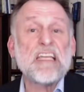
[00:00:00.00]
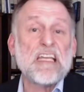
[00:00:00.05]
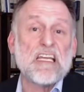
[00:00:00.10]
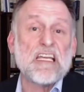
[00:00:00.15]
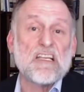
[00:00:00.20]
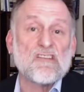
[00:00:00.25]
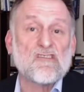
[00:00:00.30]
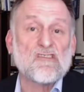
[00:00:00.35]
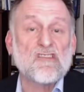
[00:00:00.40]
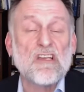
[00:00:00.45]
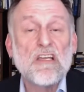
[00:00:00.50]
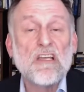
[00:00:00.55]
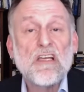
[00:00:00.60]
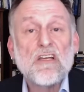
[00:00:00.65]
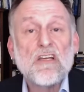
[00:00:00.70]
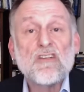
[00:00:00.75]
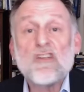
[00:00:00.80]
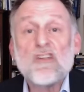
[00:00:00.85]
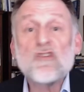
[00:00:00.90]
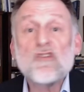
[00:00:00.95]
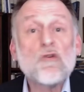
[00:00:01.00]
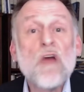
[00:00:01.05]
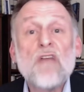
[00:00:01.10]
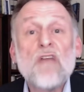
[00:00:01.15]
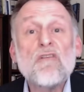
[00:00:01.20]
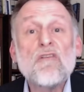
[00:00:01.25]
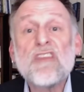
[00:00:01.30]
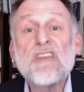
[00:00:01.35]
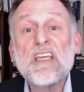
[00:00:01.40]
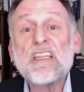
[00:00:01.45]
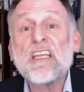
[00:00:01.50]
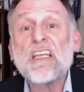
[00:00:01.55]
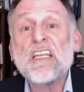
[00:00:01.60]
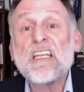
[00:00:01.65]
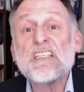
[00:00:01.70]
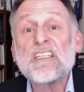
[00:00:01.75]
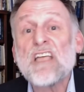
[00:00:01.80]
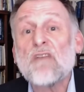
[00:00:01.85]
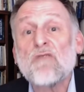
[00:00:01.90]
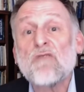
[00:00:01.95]
needs to do everything that
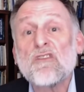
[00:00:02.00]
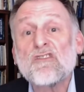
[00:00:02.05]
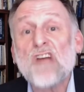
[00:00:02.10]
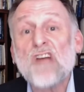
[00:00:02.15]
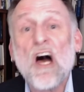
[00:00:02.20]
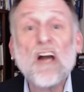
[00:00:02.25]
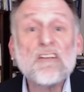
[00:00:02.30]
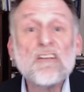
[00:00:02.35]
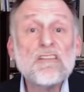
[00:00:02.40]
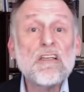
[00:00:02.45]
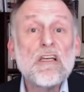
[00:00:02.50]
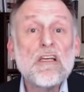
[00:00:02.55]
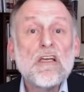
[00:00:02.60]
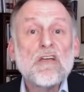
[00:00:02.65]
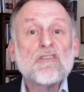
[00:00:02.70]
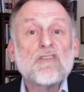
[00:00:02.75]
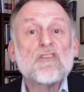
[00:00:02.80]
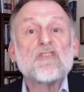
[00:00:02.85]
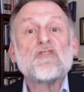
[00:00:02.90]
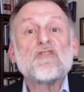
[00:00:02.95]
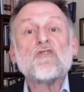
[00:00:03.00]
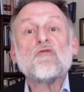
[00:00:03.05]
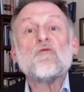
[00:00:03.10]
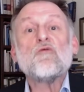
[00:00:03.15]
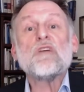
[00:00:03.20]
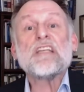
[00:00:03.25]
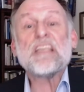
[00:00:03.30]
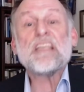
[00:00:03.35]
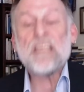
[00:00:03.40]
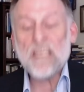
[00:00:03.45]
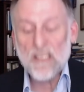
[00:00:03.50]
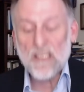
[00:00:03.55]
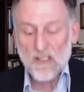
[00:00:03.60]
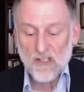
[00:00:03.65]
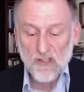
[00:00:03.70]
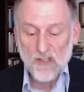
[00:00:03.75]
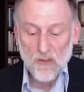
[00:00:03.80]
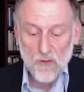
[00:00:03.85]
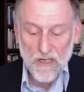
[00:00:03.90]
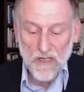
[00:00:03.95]
he's ever done, to do what he
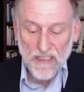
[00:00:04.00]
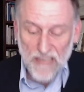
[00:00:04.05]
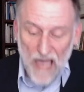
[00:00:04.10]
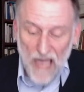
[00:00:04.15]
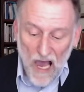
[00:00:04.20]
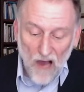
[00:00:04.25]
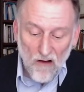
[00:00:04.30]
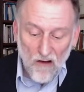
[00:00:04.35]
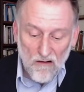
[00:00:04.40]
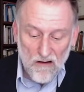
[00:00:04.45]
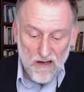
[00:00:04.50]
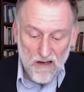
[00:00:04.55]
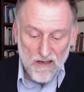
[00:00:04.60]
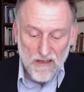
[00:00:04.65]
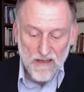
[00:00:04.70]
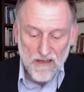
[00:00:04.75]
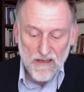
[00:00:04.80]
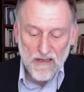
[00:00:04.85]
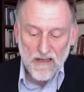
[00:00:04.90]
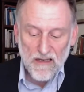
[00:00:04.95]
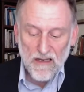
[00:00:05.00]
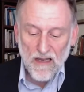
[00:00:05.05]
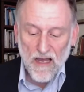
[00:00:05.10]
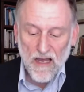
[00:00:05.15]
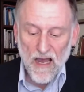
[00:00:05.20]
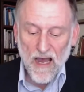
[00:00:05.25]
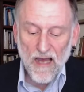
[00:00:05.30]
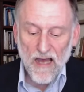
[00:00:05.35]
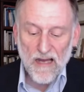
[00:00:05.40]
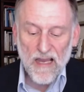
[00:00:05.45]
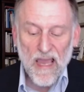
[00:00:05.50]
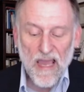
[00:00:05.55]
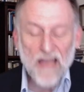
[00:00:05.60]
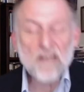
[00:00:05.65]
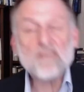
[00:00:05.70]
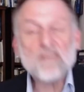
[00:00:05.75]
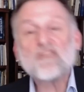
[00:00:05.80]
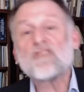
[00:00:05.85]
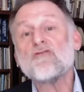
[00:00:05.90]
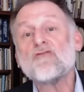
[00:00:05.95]
is doing now, uh,
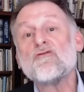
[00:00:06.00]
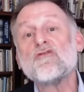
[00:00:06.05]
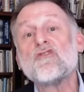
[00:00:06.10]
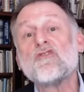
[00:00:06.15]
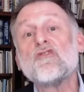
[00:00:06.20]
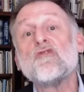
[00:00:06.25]
and to